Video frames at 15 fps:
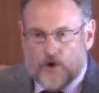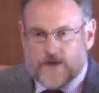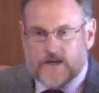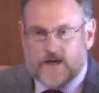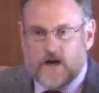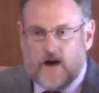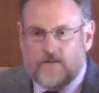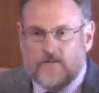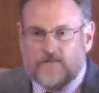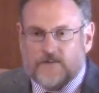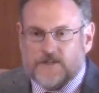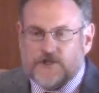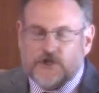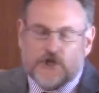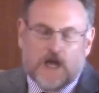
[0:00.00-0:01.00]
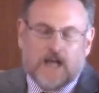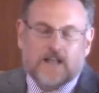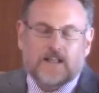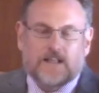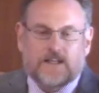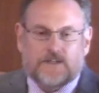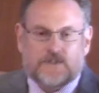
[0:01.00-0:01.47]
working off of a
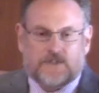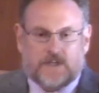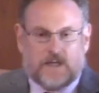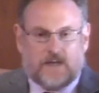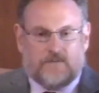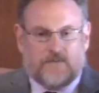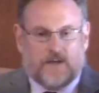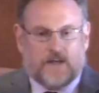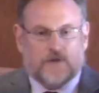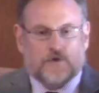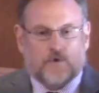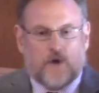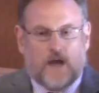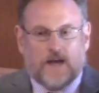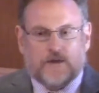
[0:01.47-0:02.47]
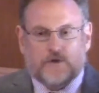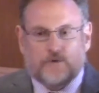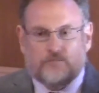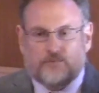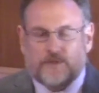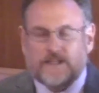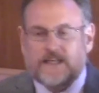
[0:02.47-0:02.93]
checklist, even trying
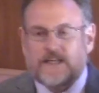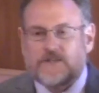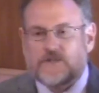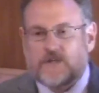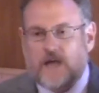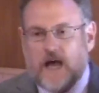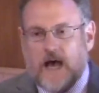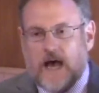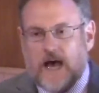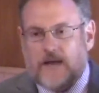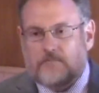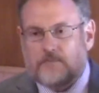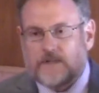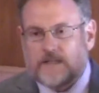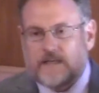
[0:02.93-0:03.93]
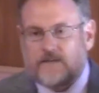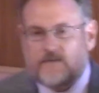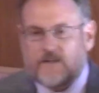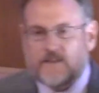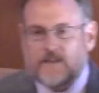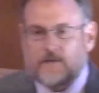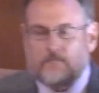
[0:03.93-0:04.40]
to please God,
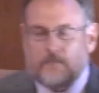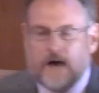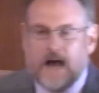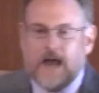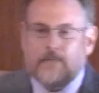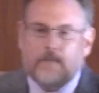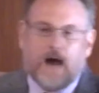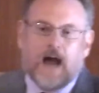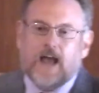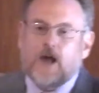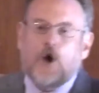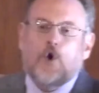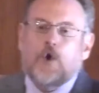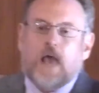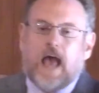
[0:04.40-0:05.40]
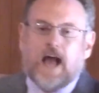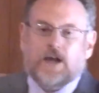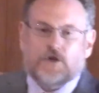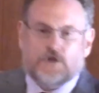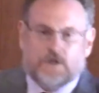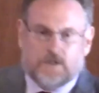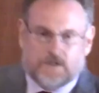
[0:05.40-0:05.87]
believing that by my own
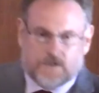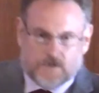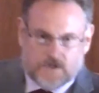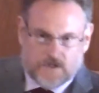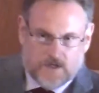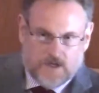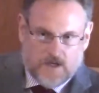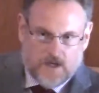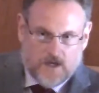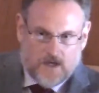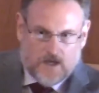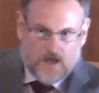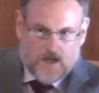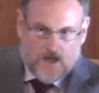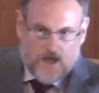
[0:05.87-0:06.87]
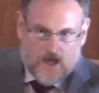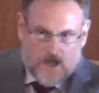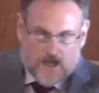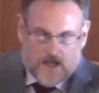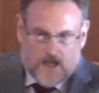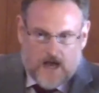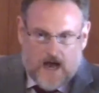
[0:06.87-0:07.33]
actions,
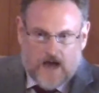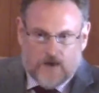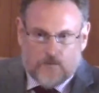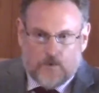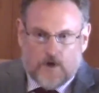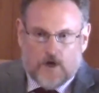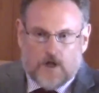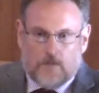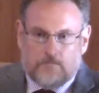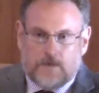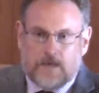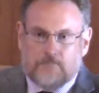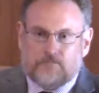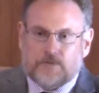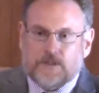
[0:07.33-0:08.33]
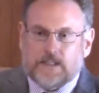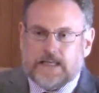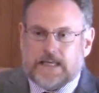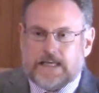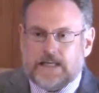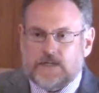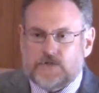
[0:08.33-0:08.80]
God will be
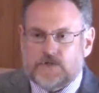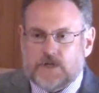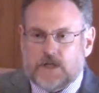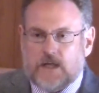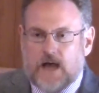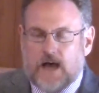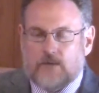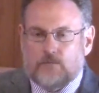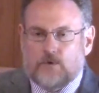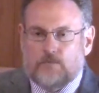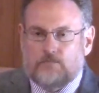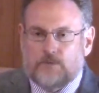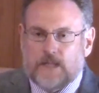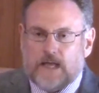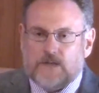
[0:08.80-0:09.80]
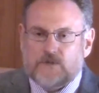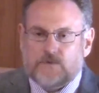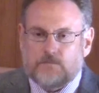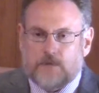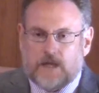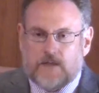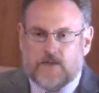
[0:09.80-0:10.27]
pleased and God will
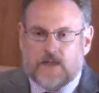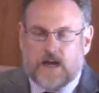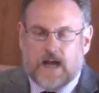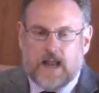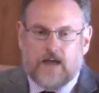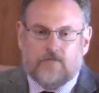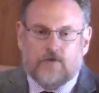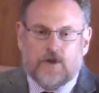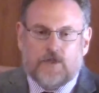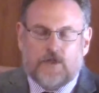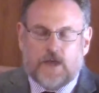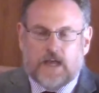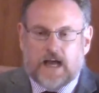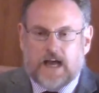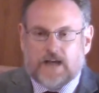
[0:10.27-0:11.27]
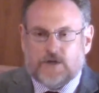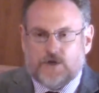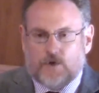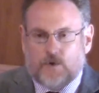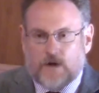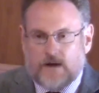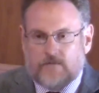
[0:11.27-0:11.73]
bless me, that in everything I
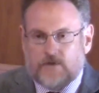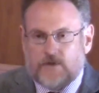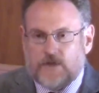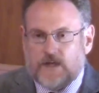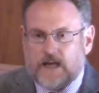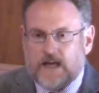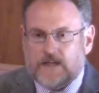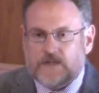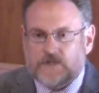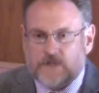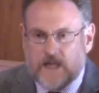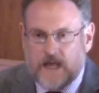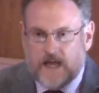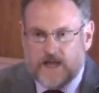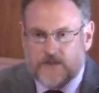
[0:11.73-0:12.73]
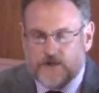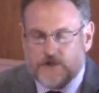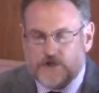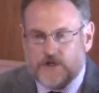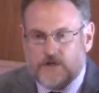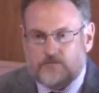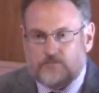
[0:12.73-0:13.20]
do and everything I say,
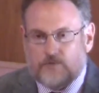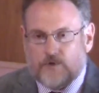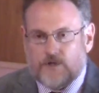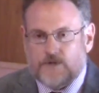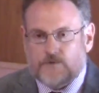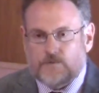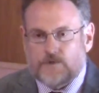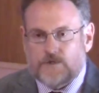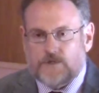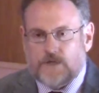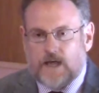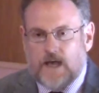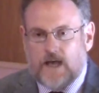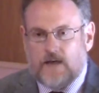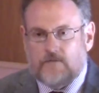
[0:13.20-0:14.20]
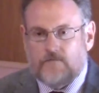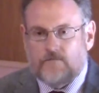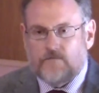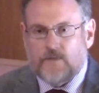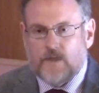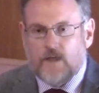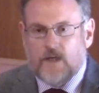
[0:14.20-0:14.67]
the chief priest would say,